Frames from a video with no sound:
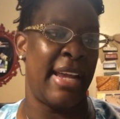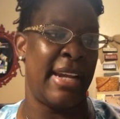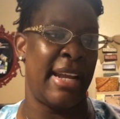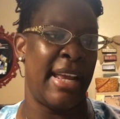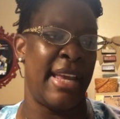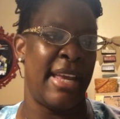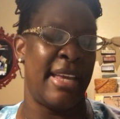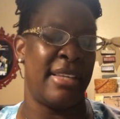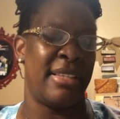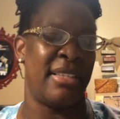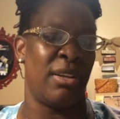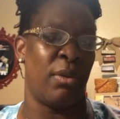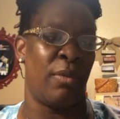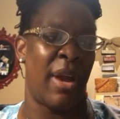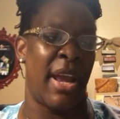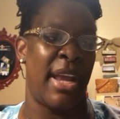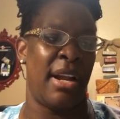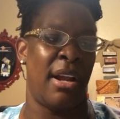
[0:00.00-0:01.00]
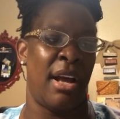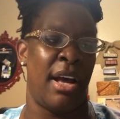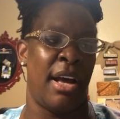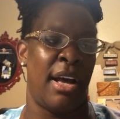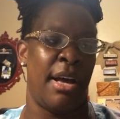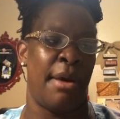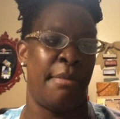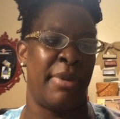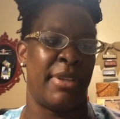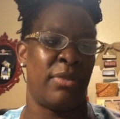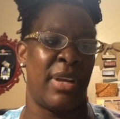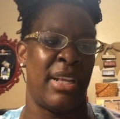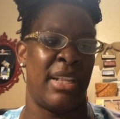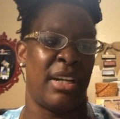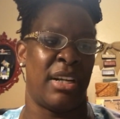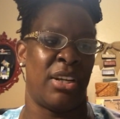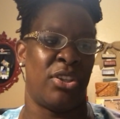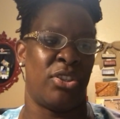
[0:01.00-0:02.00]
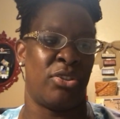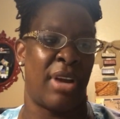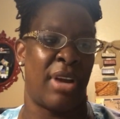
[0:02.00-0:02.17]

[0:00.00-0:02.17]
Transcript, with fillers: Let's see. Um, baseline